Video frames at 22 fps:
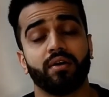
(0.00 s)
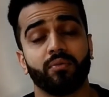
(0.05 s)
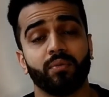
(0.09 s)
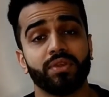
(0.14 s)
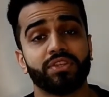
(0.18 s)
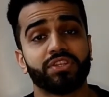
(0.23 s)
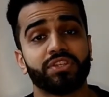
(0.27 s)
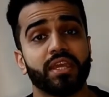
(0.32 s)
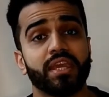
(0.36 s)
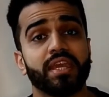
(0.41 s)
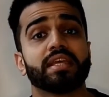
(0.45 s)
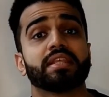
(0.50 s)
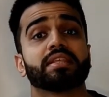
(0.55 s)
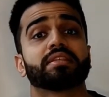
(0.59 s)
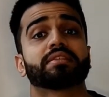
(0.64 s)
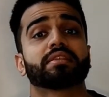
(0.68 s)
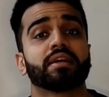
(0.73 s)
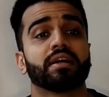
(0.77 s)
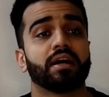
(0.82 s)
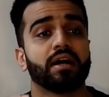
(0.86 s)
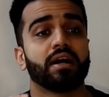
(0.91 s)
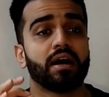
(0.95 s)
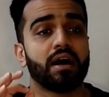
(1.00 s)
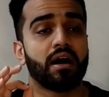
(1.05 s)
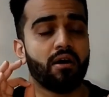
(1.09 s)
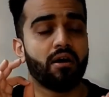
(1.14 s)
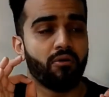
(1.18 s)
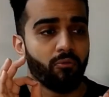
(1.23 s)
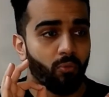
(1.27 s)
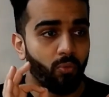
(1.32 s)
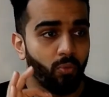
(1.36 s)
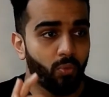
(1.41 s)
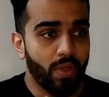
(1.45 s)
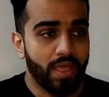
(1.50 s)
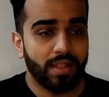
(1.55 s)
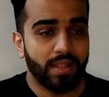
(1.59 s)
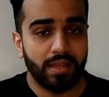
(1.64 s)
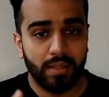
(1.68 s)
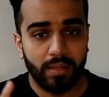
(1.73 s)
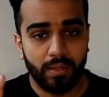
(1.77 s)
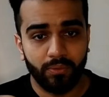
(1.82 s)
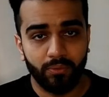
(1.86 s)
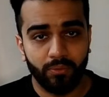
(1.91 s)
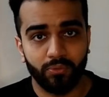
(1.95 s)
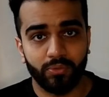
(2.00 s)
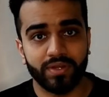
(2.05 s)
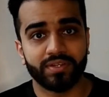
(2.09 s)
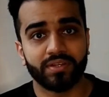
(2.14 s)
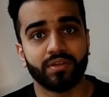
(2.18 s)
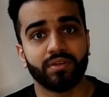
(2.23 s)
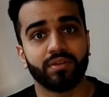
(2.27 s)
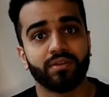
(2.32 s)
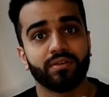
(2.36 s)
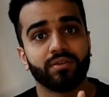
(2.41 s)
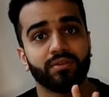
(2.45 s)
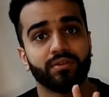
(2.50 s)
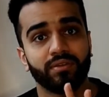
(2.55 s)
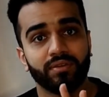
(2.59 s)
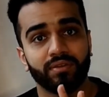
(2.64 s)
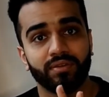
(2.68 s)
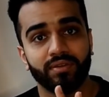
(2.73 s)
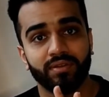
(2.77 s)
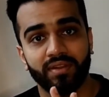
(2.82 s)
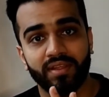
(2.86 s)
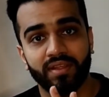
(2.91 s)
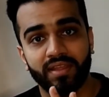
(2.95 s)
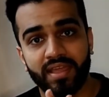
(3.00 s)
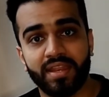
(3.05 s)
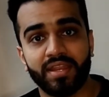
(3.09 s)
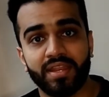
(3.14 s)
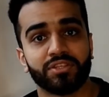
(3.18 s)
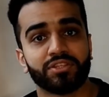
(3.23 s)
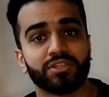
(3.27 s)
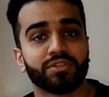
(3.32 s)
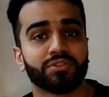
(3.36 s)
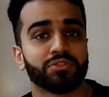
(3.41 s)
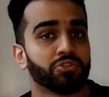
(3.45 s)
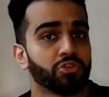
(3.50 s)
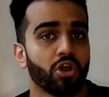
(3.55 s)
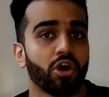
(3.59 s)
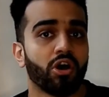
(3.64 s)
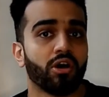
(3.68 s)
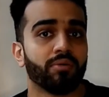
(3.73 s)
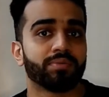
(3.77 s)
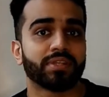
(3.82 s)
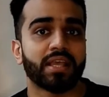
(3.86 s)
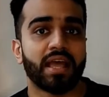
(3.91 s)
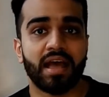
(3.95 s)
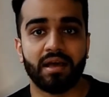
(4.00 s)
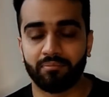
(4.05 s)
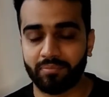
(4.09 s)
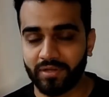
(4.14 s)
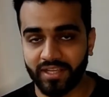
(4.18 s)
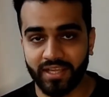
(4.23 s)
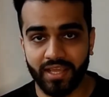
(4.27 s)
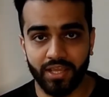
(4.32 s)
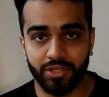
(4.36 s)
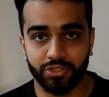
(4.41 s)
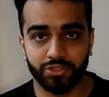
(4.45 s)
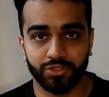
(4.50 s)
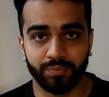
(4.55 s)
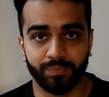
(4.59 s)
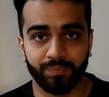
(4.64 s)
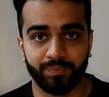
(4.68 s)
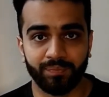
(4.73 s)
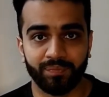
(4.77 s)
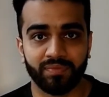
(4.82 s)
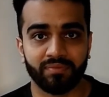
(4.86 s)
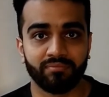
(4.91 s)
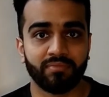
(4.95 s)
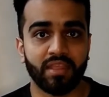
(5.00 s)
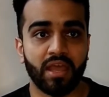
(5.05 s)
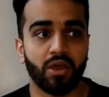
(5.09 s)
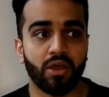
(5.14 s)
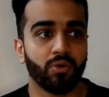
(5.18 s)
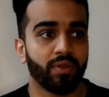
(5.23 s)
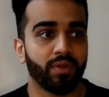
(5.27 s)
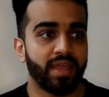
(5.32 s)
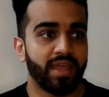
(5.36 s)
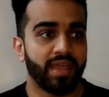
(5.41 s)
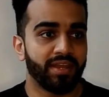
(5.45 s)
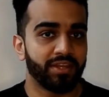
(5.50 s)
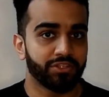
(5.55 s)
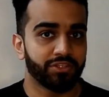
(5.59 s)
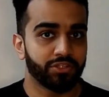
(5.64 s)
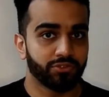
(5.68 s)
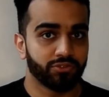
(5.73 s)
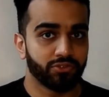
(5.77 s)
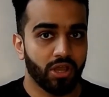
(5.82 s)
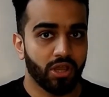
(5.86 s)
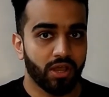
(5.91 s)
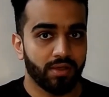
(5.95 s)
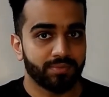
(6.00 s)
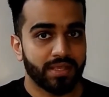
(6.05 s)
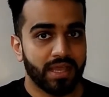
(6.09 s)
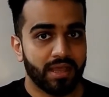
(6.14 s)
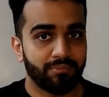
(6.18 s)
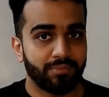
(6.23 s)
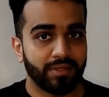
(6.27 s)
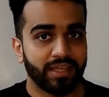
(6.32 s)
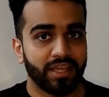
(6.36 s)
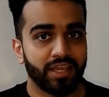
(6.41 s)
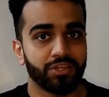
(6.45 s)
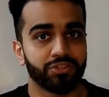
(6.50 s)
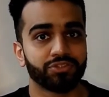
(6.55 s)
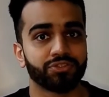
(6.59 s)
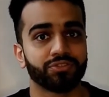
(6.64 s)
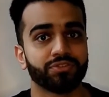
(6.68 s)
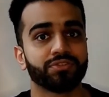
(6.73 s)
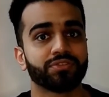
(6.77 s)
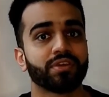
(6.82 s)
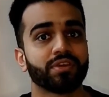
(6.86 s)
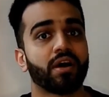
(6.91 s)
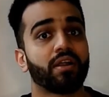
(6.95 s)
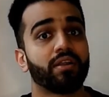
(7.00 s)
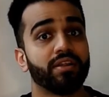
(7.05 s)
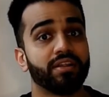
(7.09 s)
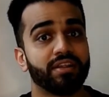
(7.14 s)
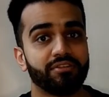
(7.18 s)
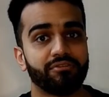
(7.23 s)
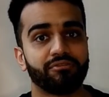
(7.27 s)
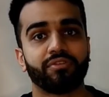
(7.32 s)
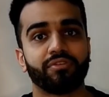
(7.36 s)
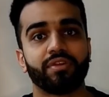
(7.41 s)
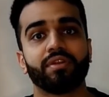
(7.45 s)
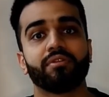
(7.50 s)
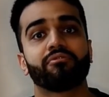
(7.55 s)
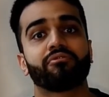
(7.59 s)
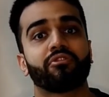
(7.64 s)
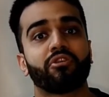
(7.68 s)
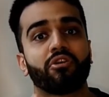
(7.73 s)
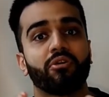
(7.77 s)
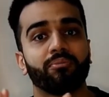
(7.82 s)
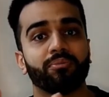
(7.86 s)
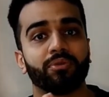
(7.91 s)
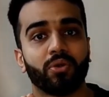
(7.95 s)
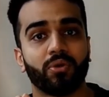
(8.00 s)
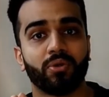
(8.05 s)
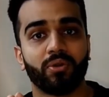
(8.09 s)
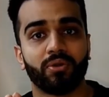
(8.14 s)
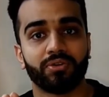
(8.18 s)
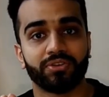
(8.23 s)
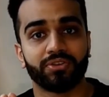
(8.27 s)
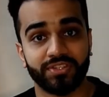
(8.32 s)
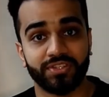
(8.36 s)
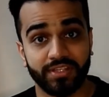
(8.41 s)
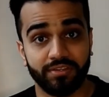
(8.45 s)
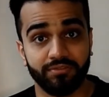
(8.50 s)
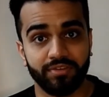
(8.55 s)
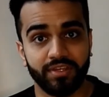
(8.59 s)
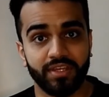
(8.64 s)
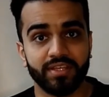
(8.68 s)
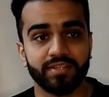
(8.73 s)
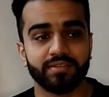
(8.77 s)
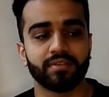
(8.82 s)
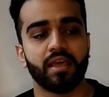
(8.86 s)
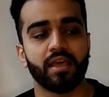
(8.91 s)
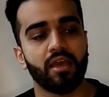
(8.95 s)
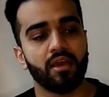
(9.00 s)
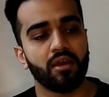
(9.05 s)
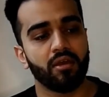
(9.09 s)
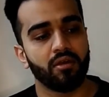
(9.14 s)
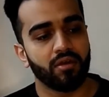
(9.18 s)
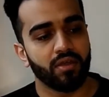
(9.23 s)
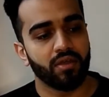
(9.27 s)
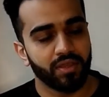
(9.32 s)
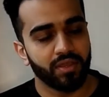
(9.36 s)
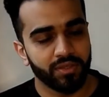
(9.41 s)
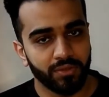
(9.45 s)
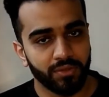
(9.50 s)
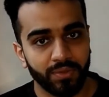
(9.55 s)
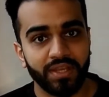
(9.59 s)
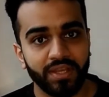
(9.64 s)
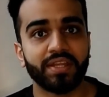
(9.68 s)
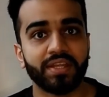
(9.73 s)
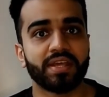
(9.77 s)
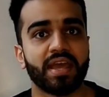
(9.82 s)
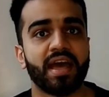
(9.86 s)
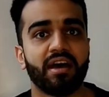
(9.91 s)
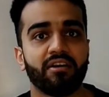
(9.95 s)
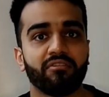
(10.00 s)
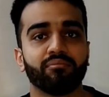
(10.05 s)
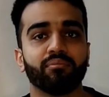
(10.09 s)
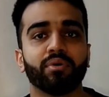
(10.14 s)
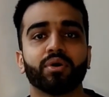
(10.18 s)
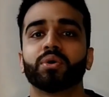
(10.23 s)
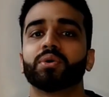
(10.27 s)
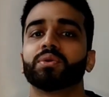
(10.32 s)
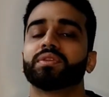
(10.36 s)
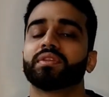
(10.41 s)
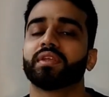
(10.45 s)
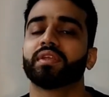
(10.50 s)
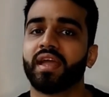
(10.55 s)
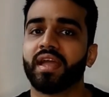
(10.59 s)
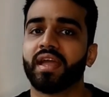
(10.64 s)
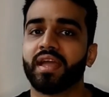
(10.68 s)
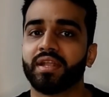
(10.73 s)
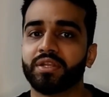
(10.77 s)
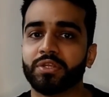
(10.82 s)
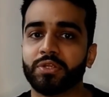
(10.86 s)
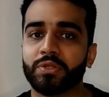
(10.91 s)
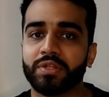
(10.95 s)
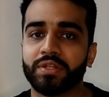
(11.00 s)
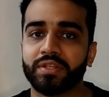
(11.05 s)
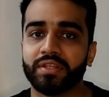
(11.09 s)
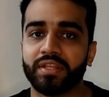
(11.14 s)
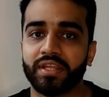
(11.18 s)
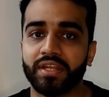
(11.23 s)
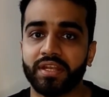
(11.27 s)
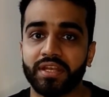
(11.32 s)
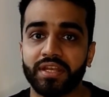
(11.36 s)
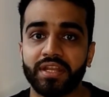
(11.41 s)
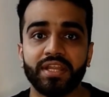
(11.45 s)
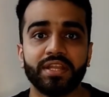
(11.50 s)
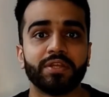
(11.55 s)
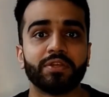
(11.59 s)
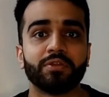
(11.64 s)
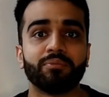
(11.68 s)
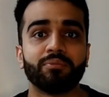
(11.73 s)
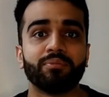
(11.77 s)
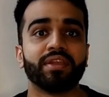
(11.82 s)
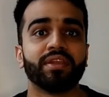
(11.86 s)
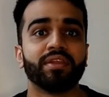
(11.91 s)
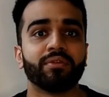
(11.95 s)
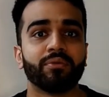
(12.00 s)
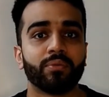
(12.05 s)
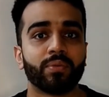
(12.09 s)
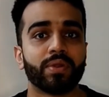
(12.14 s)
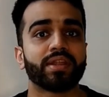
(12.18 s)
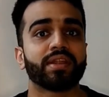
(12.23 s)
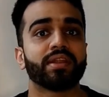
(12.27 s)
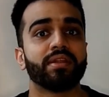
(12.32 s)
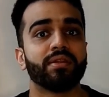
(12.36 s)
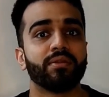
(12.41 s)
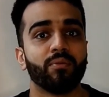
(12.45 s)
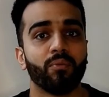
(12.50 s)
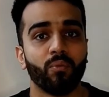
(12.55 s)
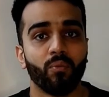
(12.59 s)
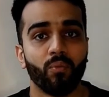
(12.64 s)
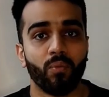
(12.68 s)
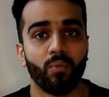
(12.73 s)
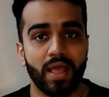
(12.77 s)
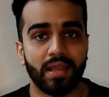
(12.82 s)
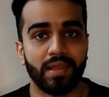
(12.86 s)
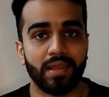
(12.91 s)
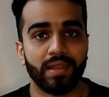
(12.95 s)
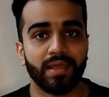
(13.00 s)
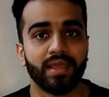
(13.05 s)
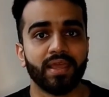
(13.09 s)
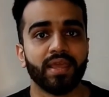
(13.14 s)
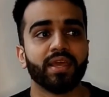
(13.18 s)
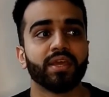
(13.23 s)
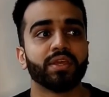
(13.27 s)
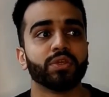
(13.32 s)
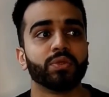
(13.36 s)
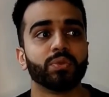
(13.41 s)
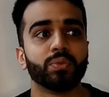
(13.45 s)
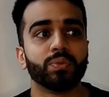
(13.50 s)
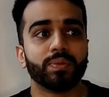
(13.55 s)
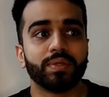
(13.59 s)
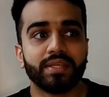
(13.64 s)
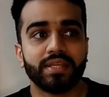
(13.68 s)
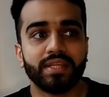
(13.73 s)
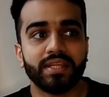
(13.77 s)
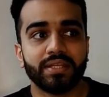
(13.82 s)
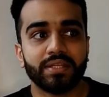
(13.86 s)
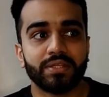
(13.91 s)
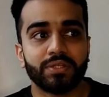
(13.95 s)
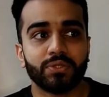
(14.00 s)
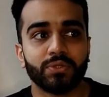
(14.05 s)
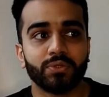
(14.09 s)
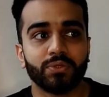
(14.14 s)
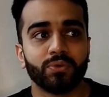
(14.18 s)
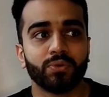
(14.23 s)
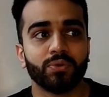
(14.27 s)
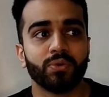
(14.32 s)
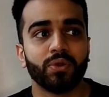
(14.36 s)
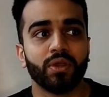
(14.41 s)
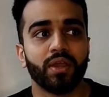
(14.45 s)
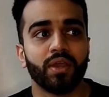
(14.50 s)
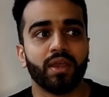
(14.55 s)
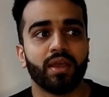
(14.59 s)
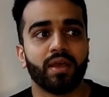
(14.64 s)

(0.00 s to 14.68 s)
which is a well-written NHS Jobs application. Now, NHS Jobs applications are different from your CVs. You need to have both, and they need to be written well. You need to,